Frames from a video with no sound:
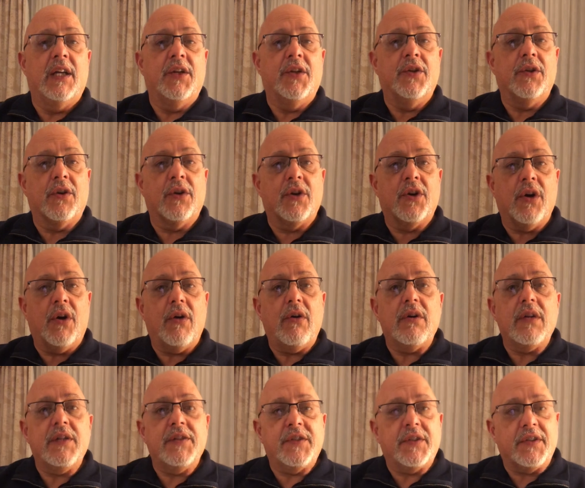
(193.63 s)
your
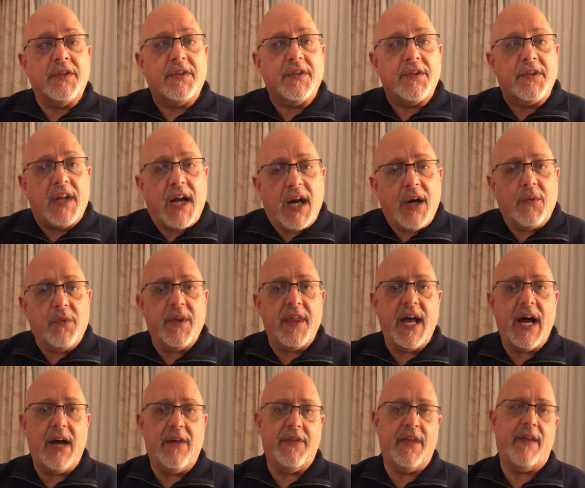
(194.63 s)
goal is to start with
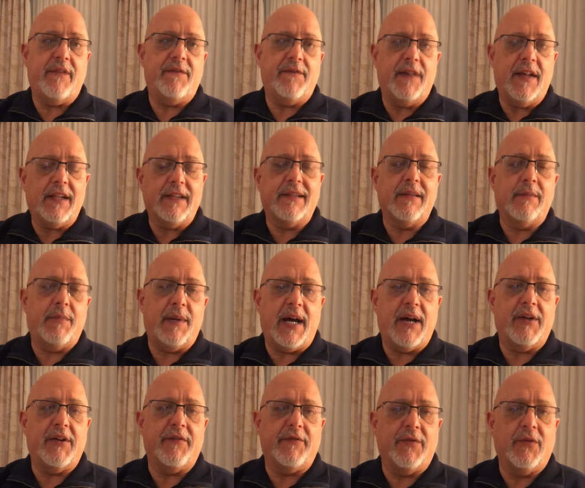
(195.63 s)
how they felt
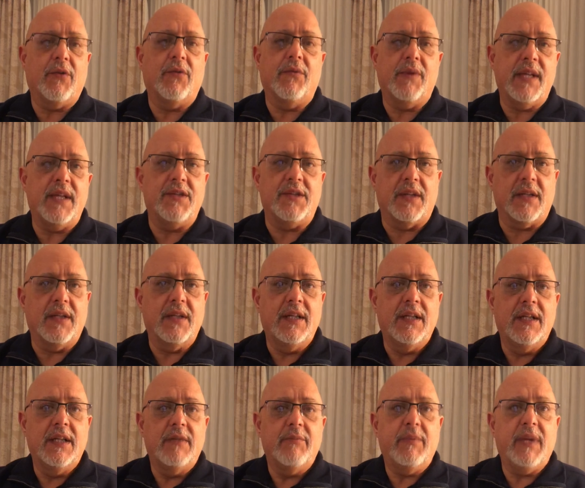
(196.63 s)
about it for a reason
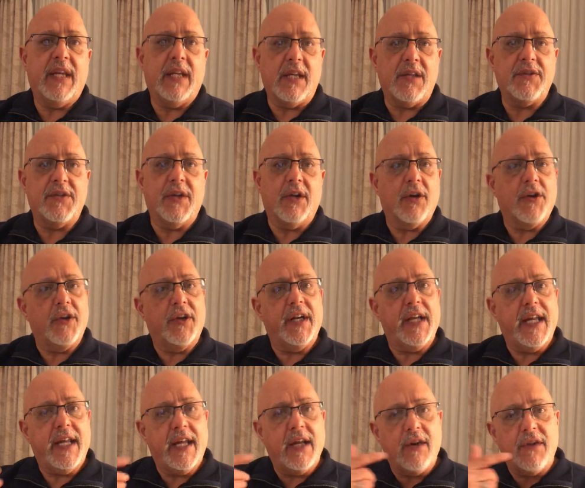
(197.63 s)
because they're going
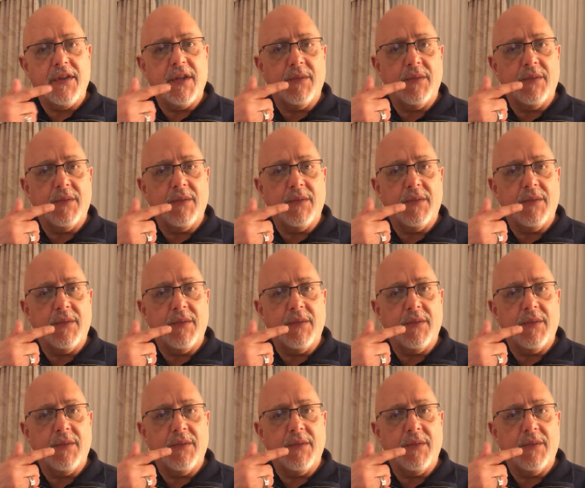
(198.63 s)
to hear